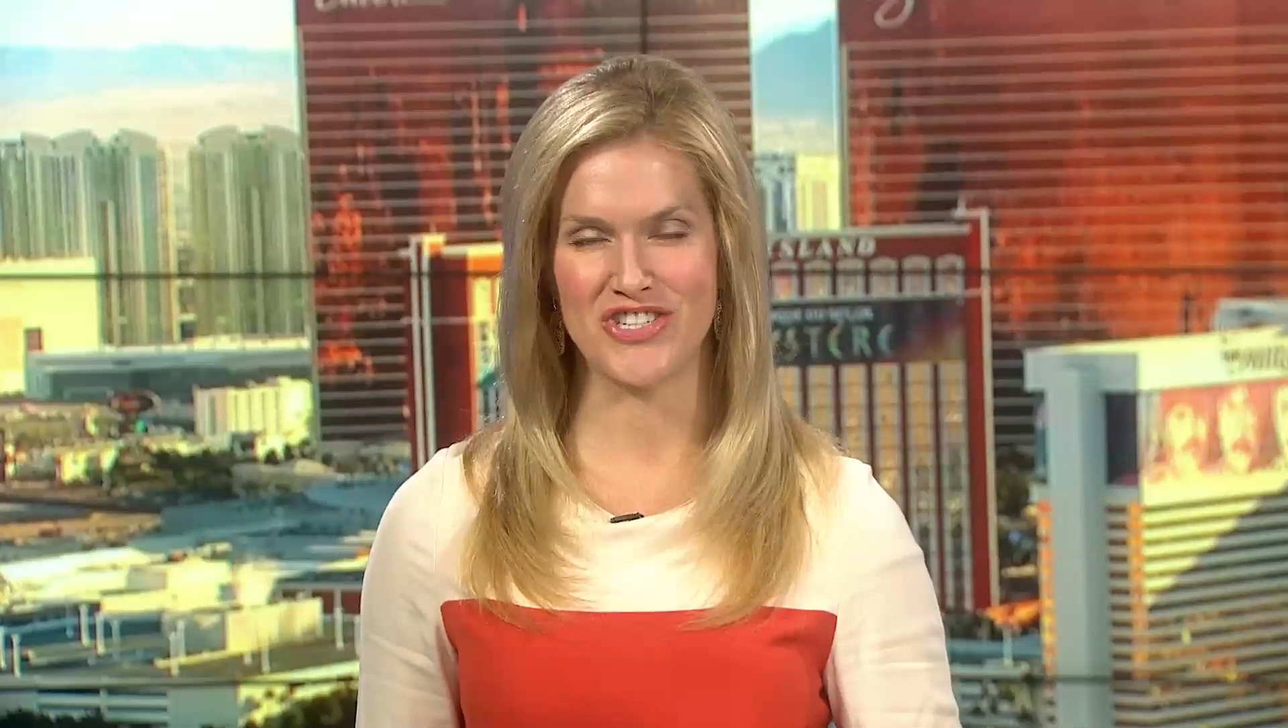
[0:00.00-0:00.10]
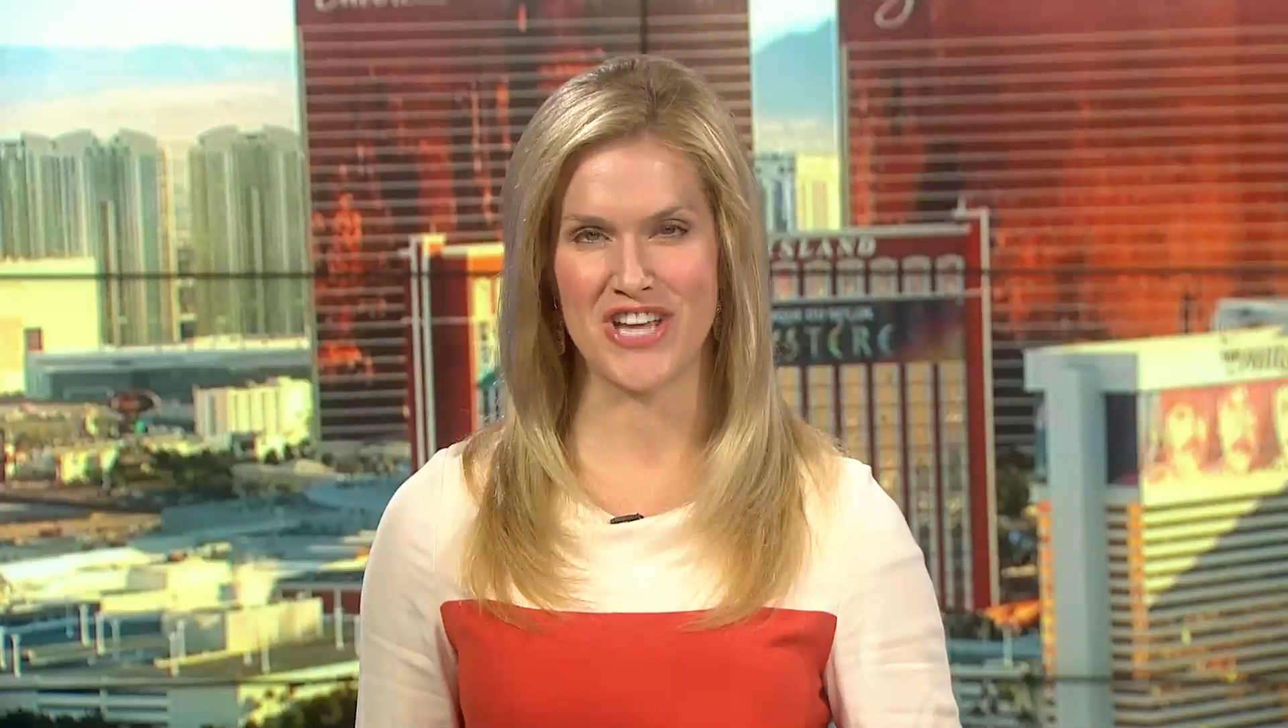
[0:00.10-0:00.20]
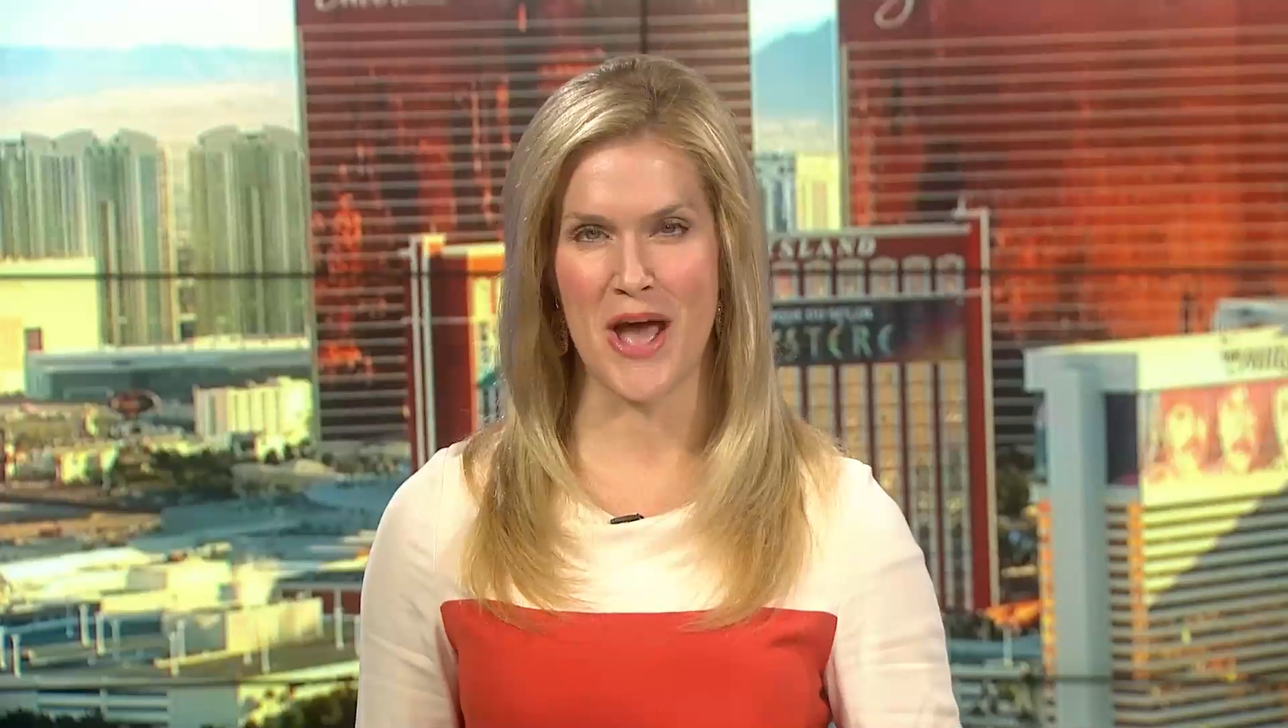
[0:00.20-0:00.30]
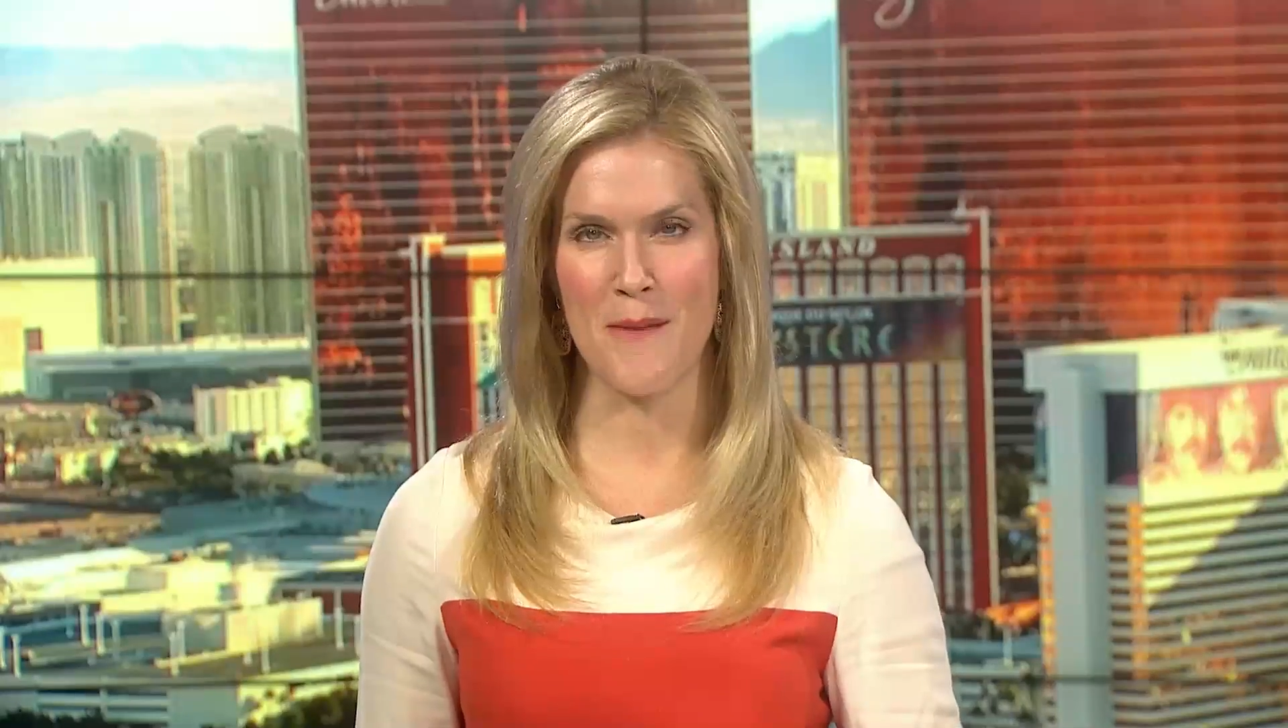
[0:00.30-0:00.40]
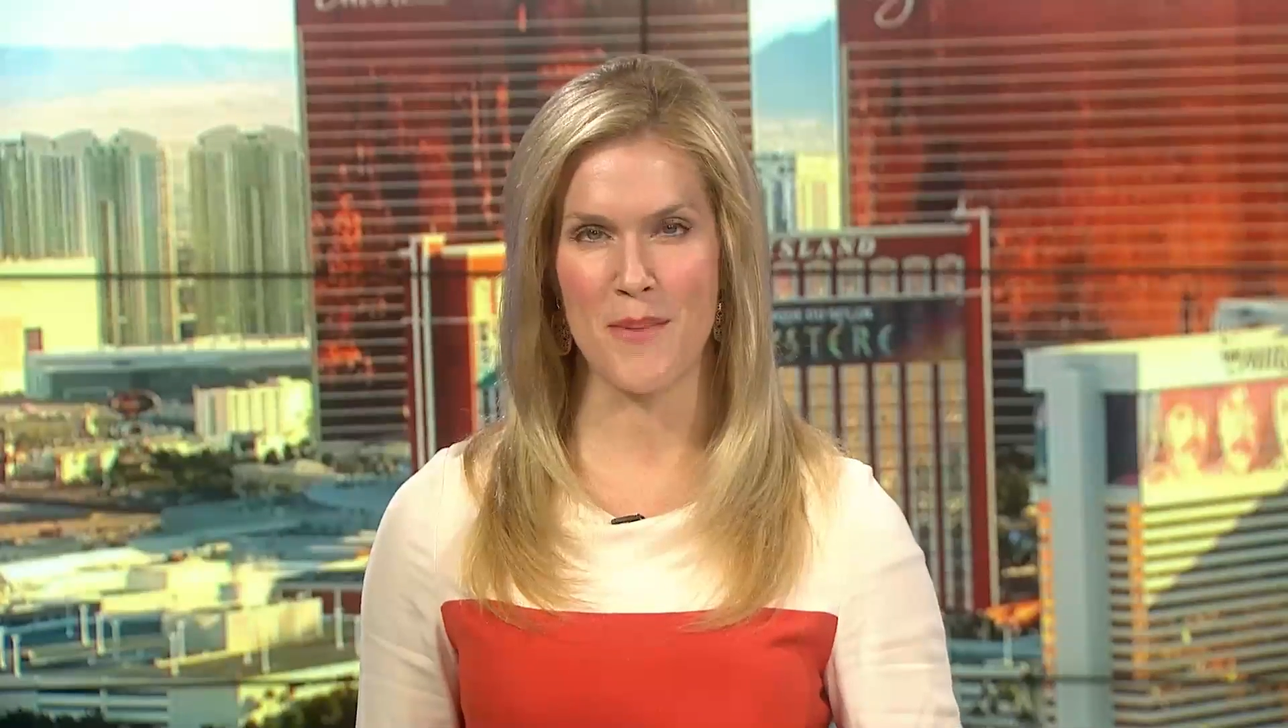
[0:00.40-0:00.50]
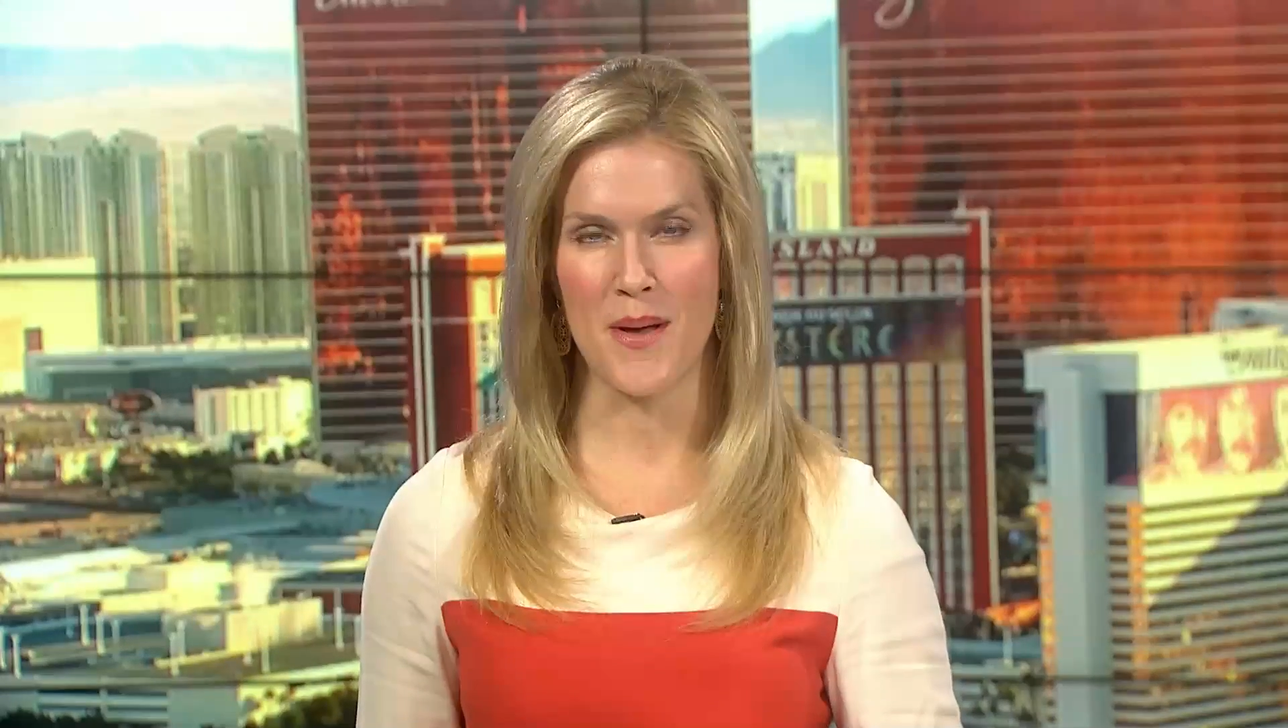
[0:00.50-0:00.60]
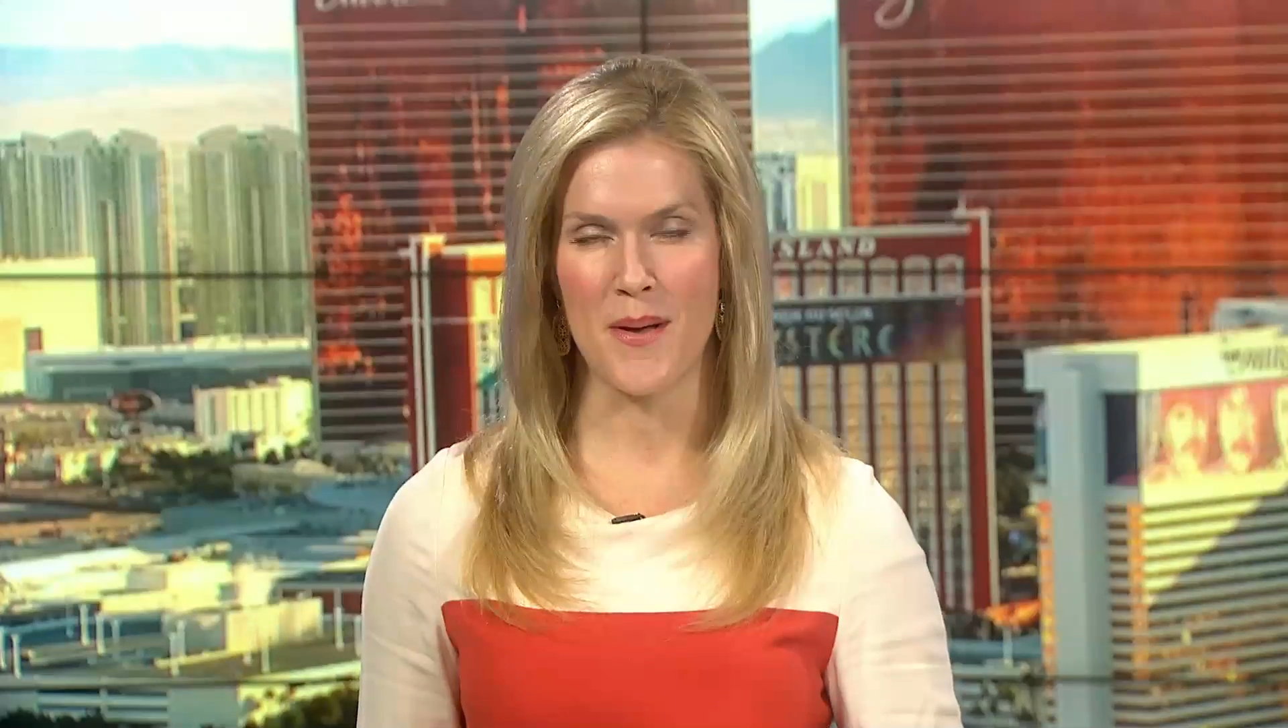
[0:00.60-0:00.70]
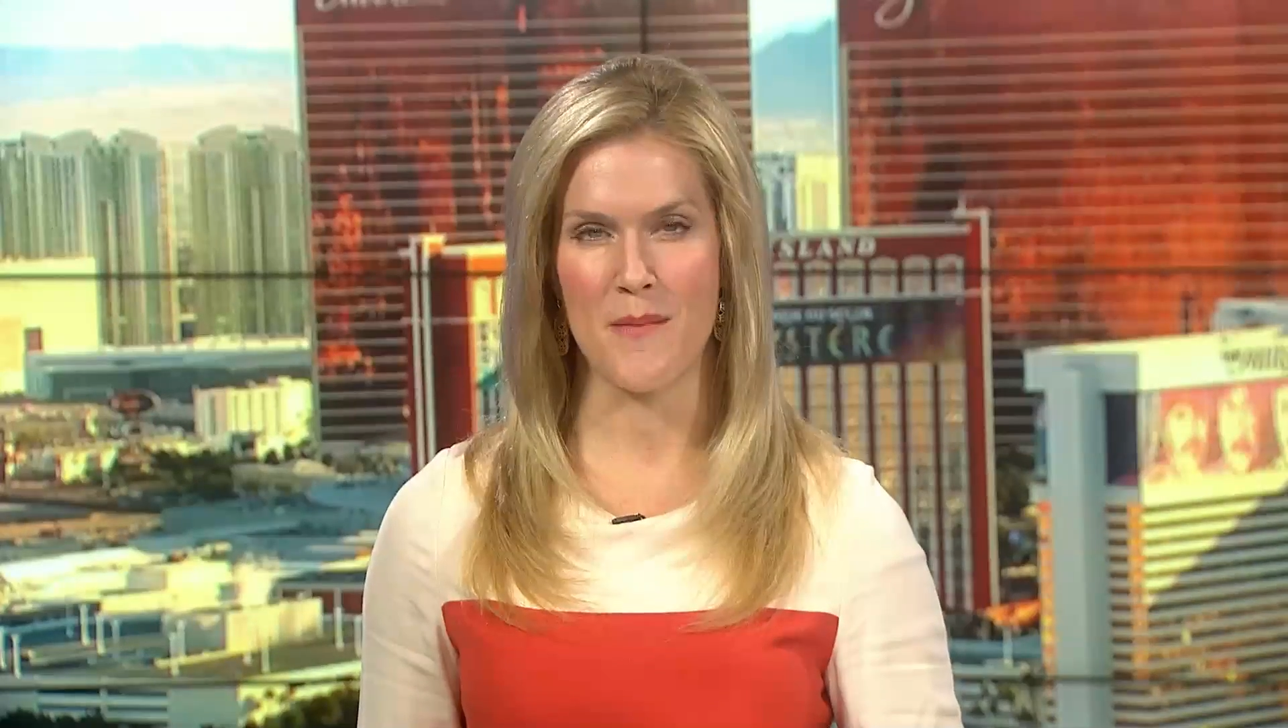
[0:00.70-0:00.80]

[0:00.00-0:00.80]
champ